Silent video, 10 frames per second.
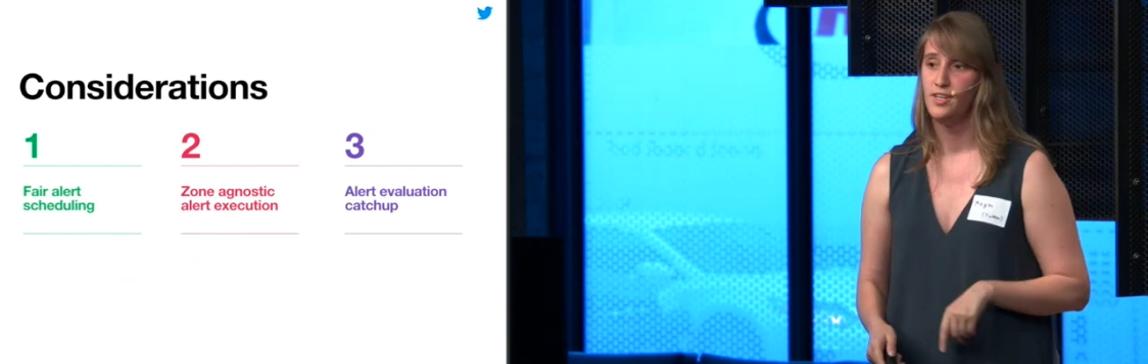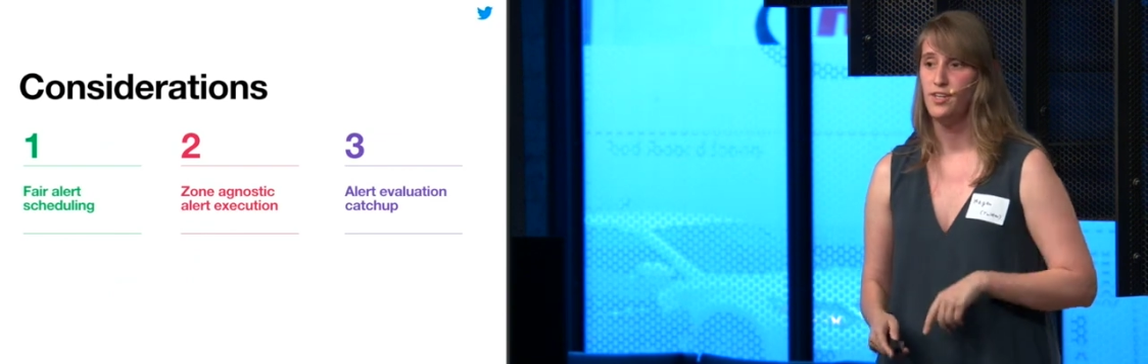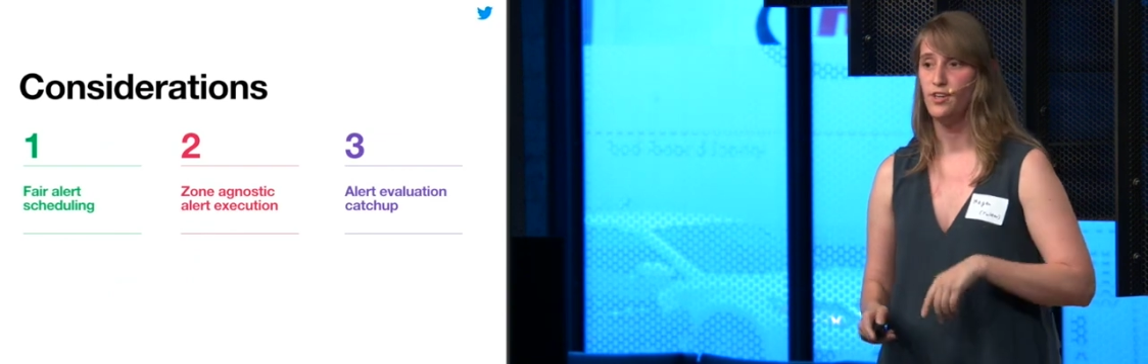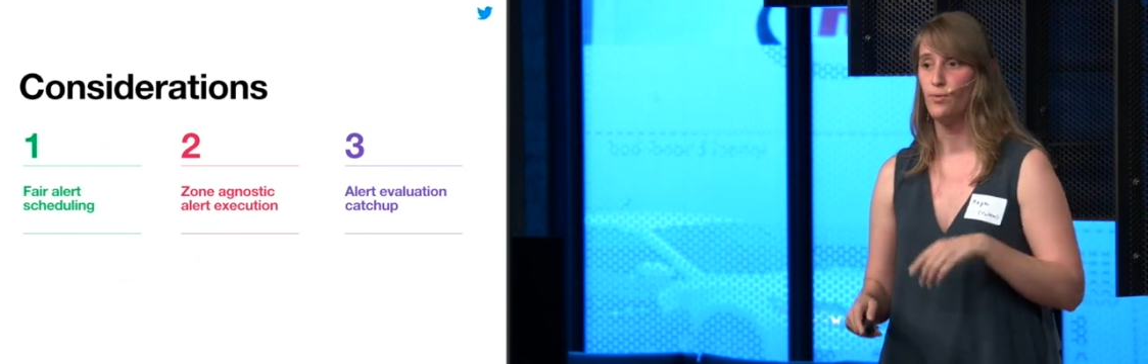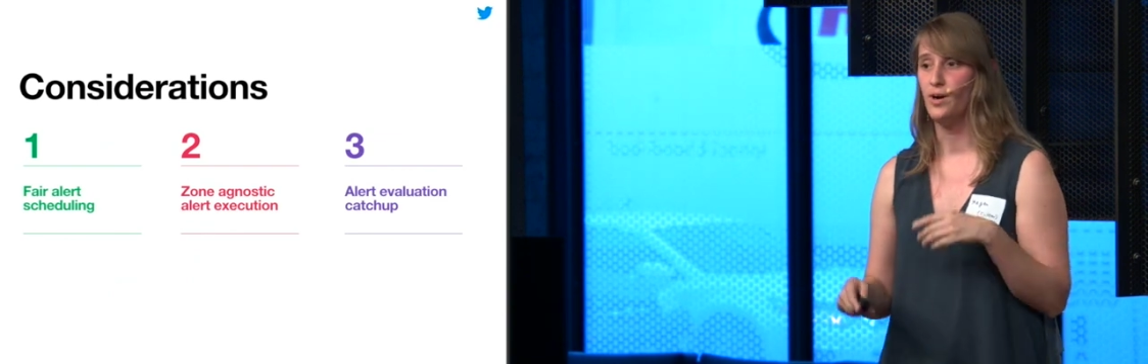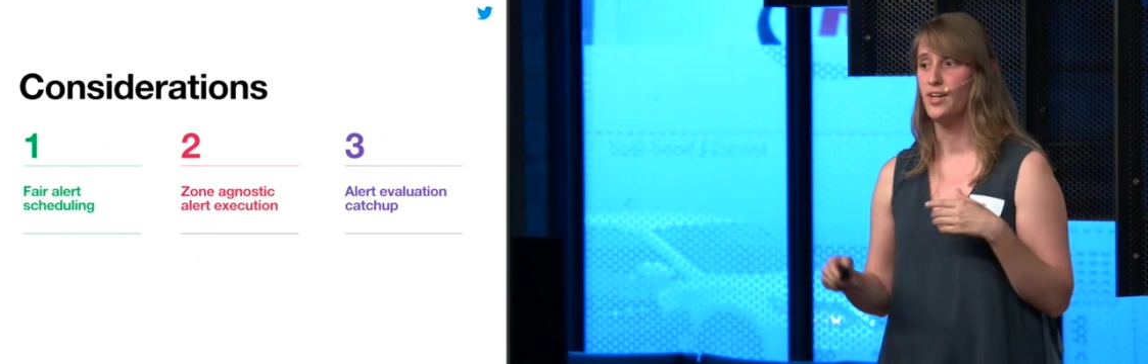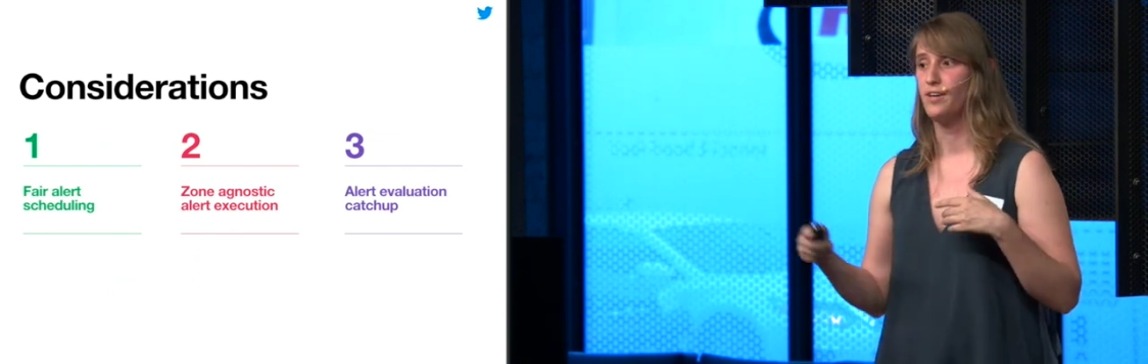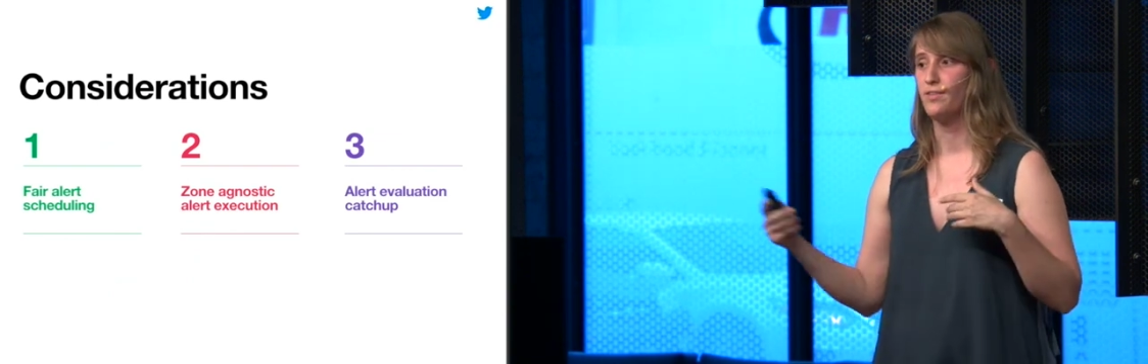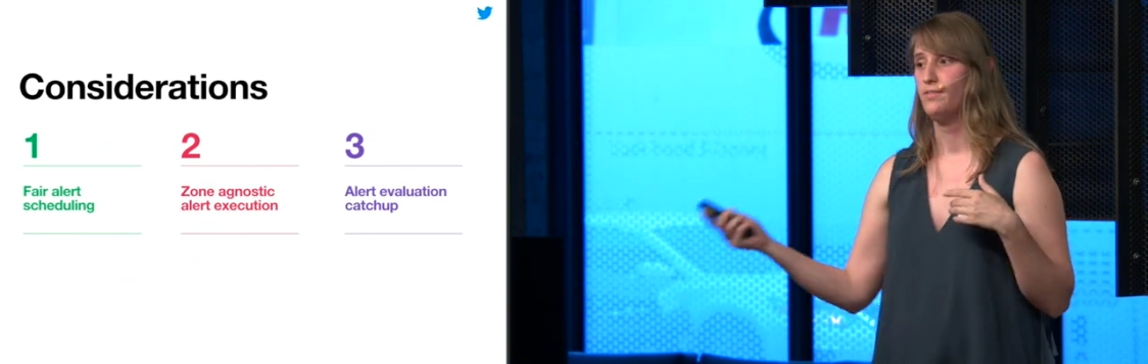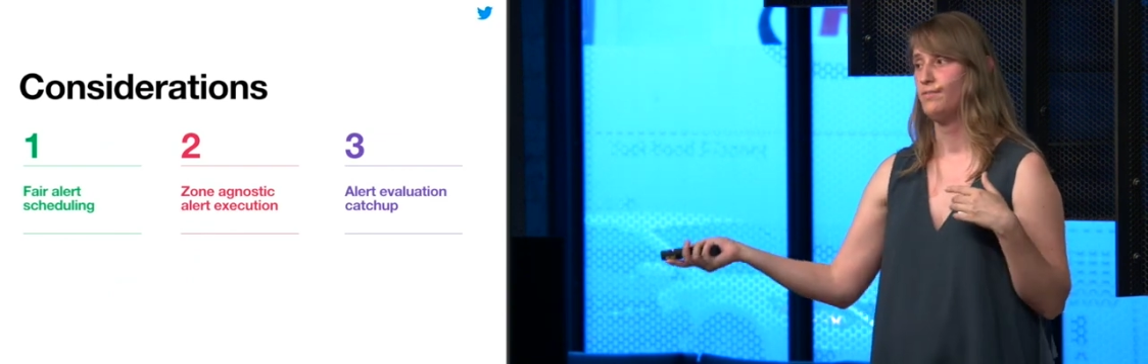You don't want
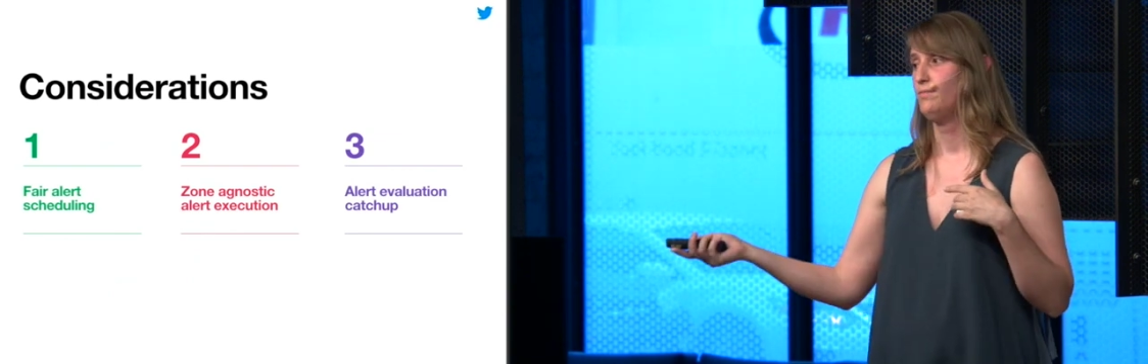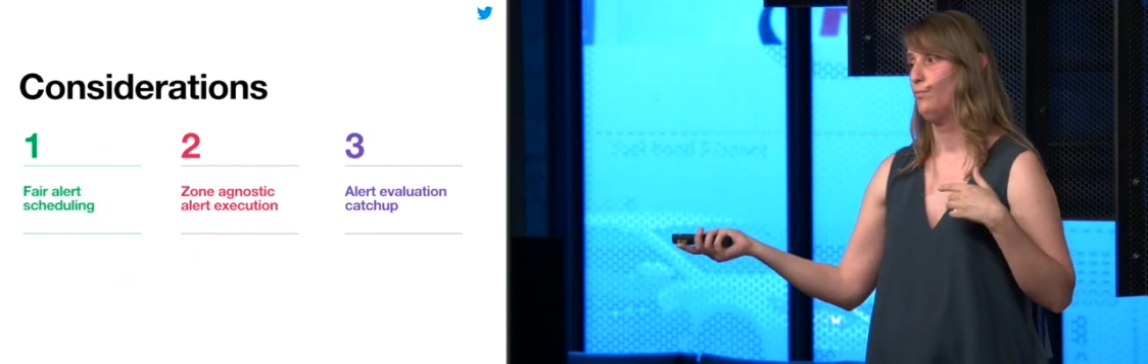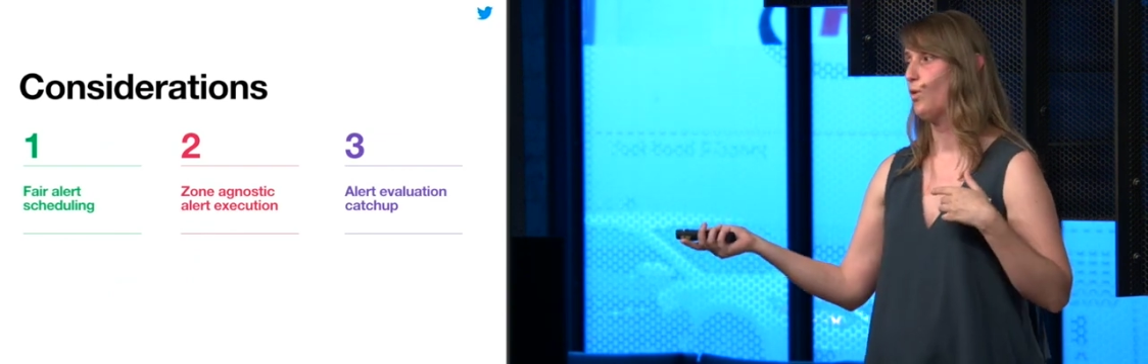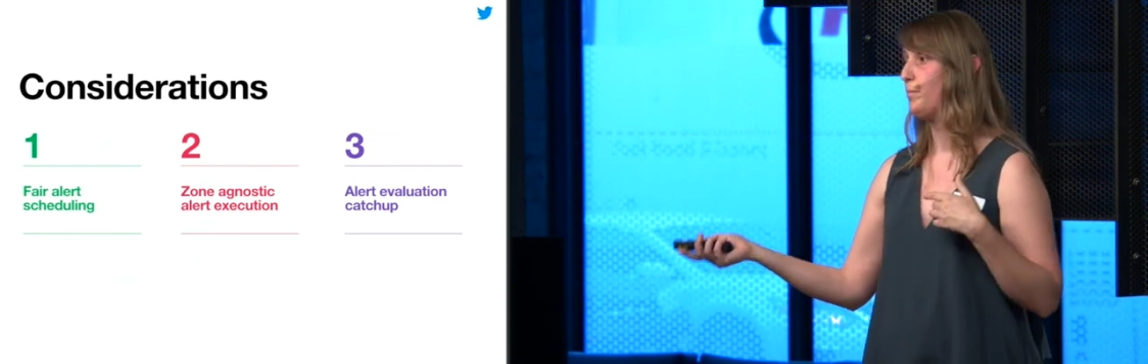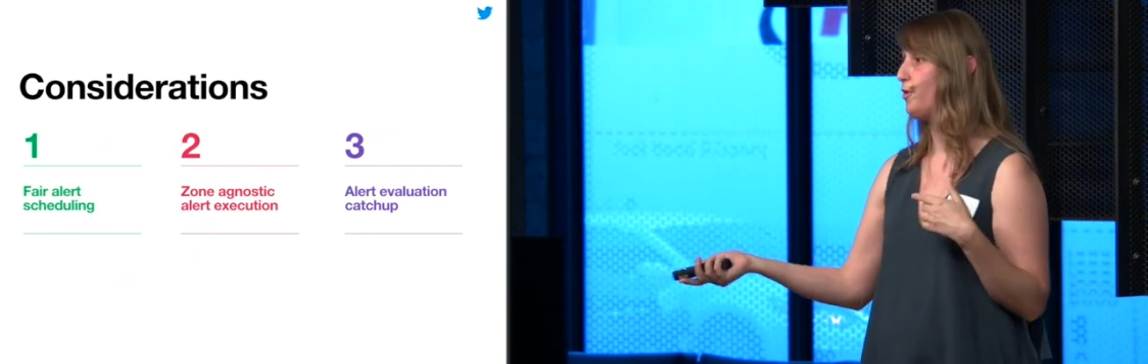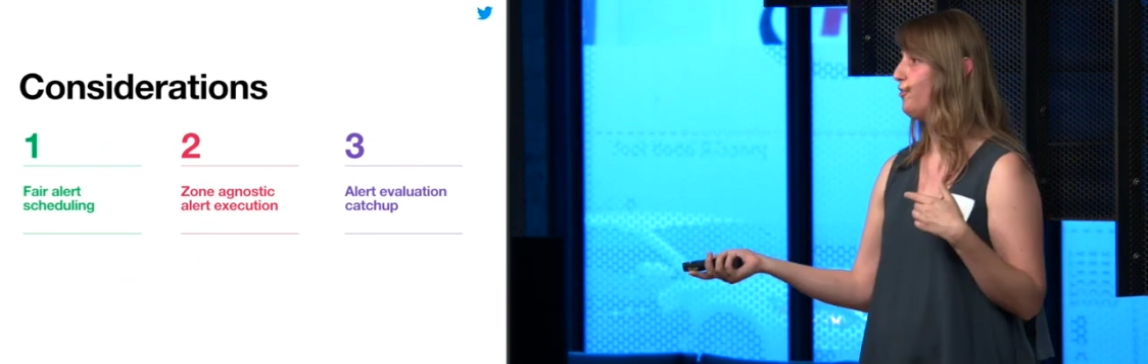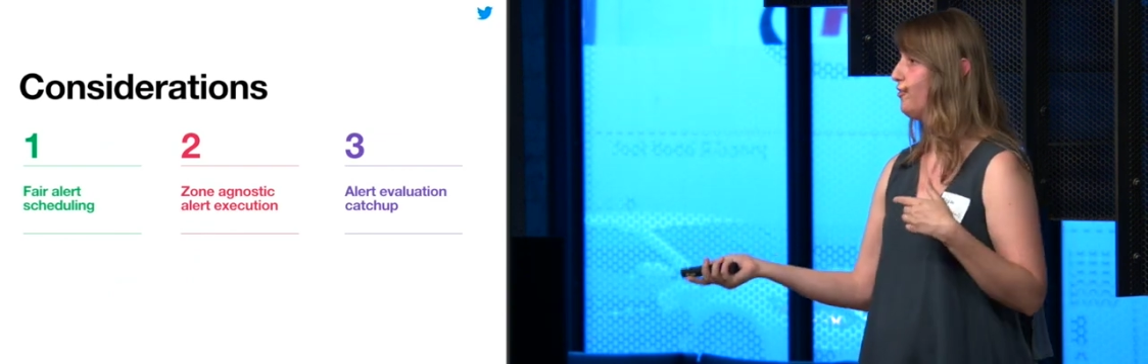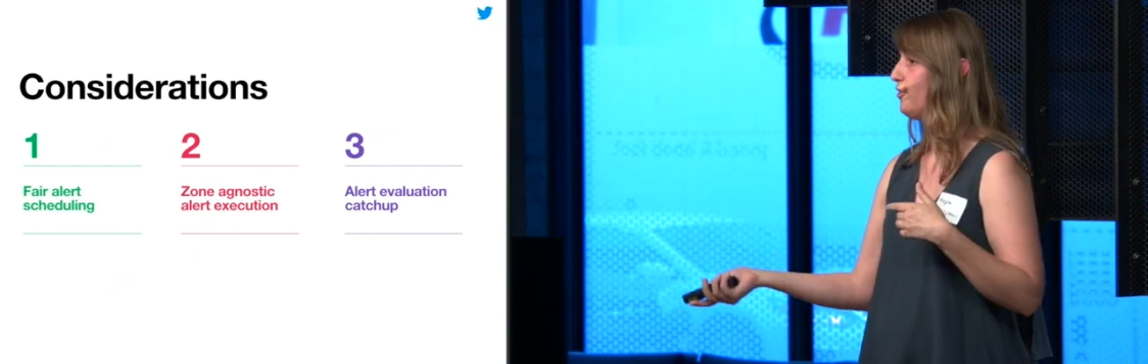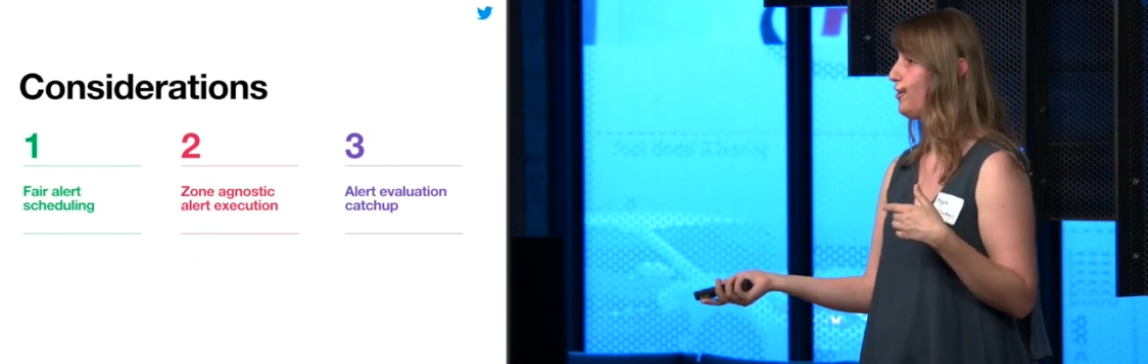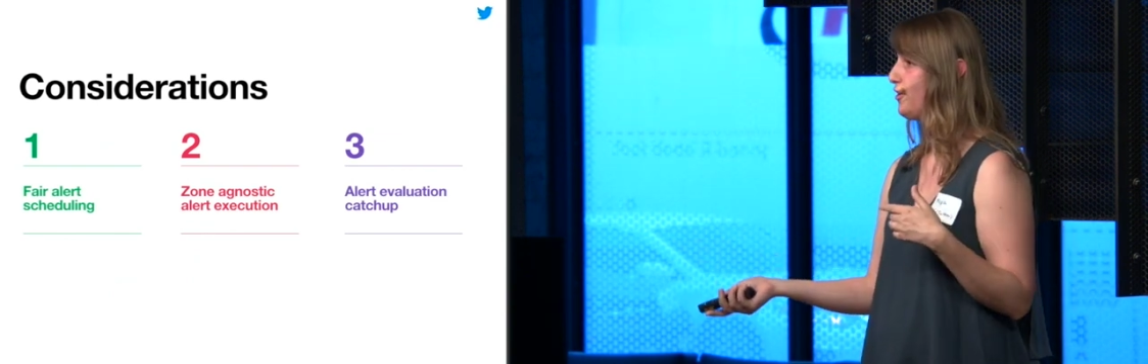one
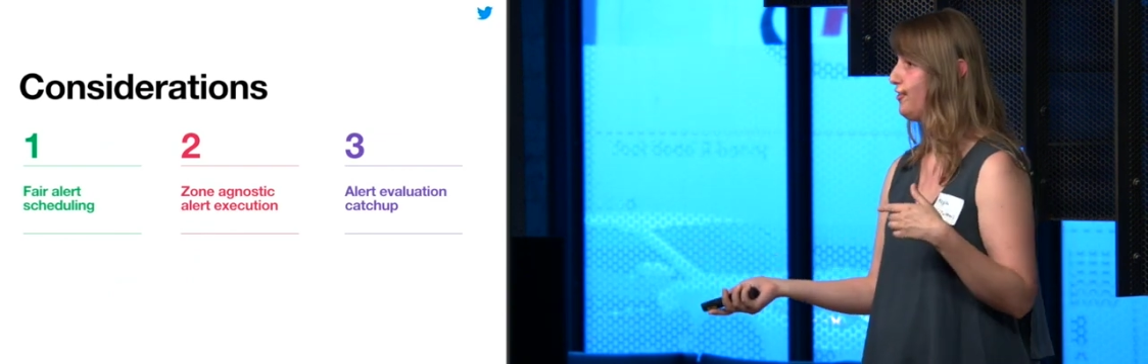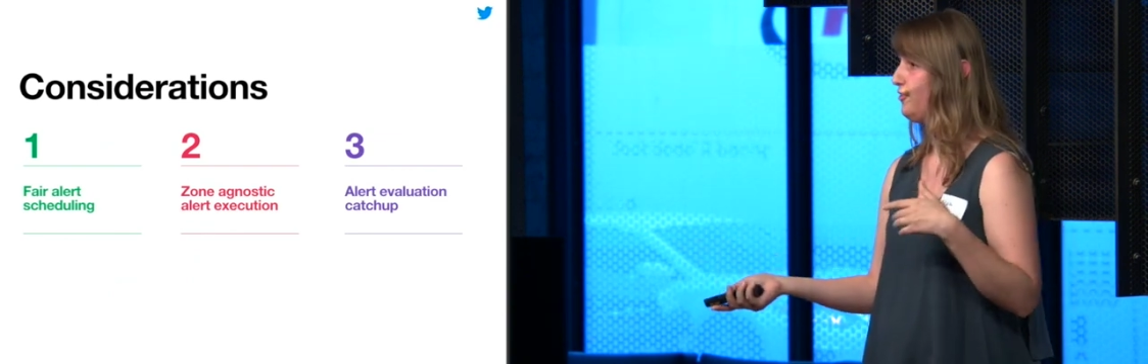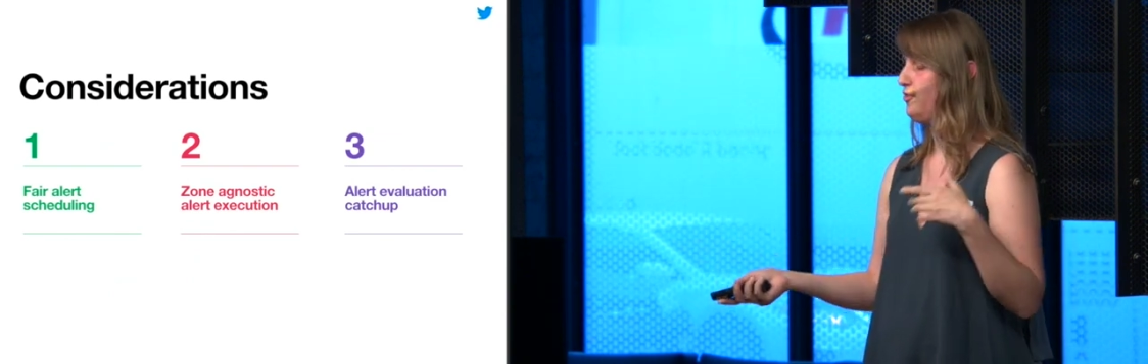person's alerts